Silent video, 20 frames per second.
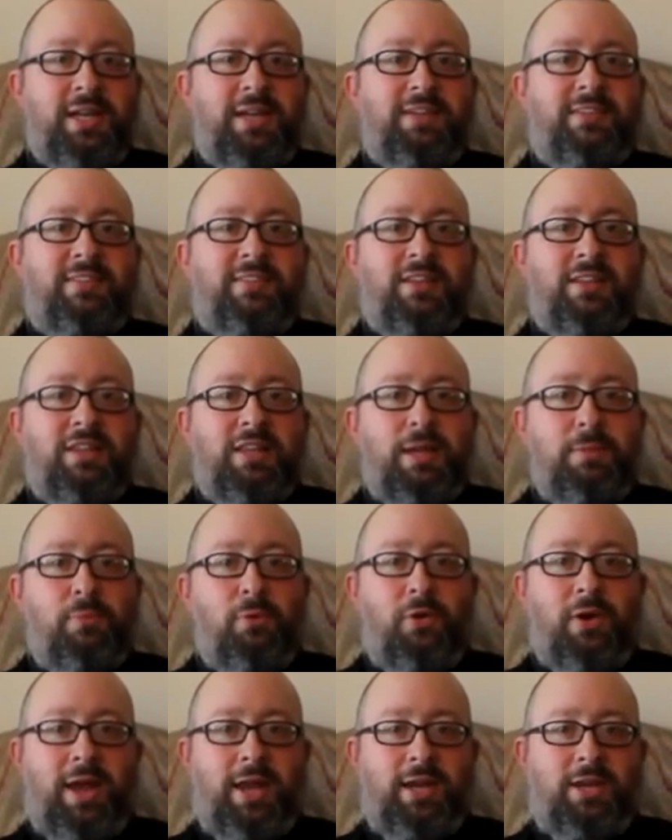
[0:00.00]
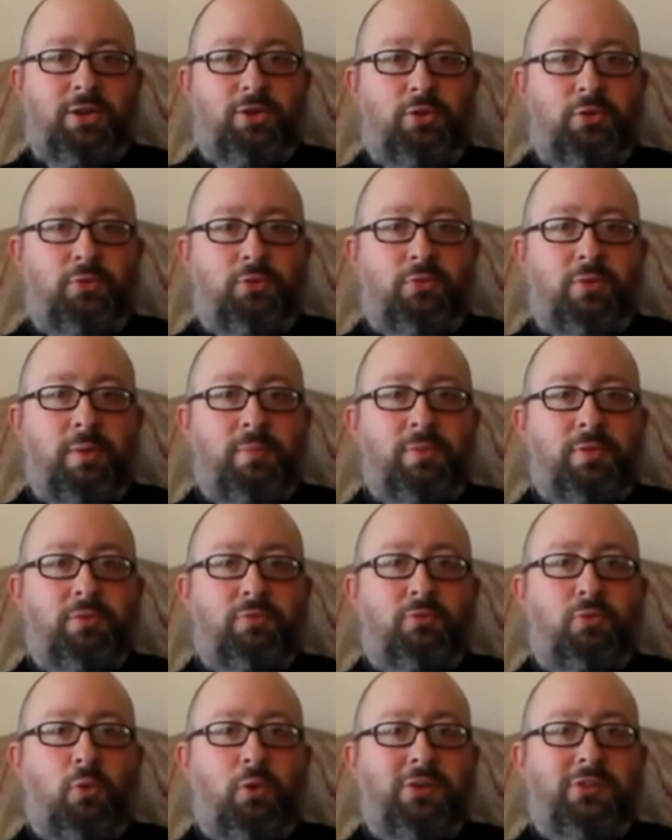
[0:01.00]
is to liberate you from the
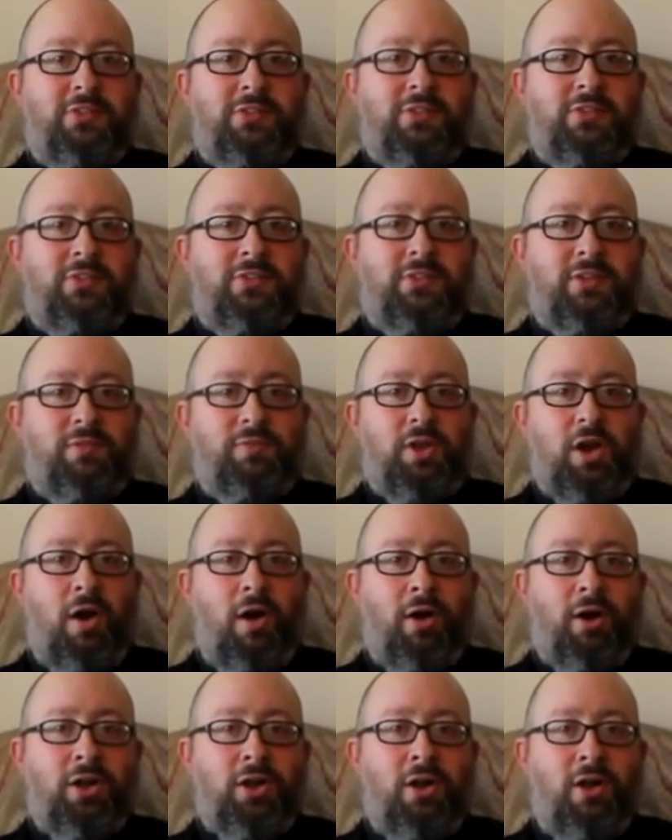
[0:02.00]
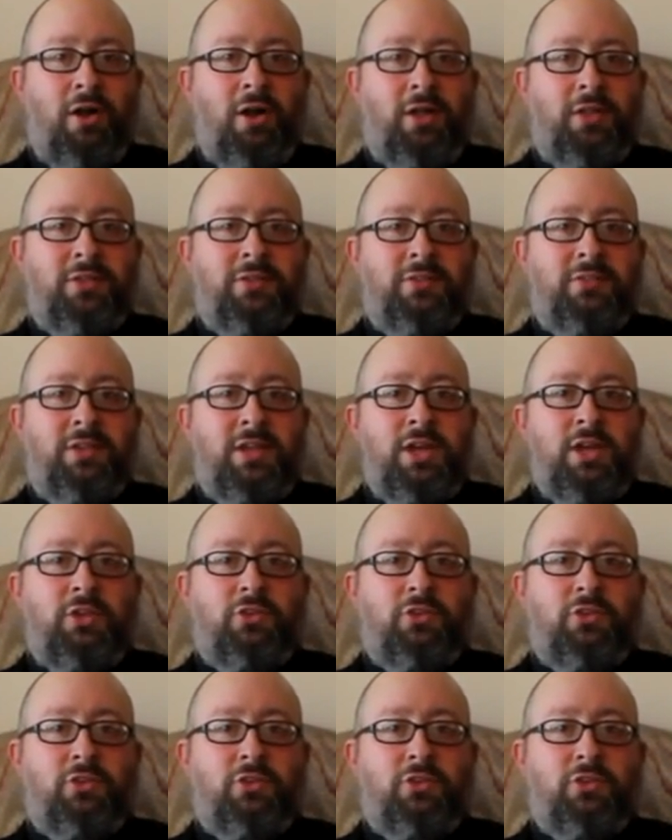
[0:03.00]
forces of the archons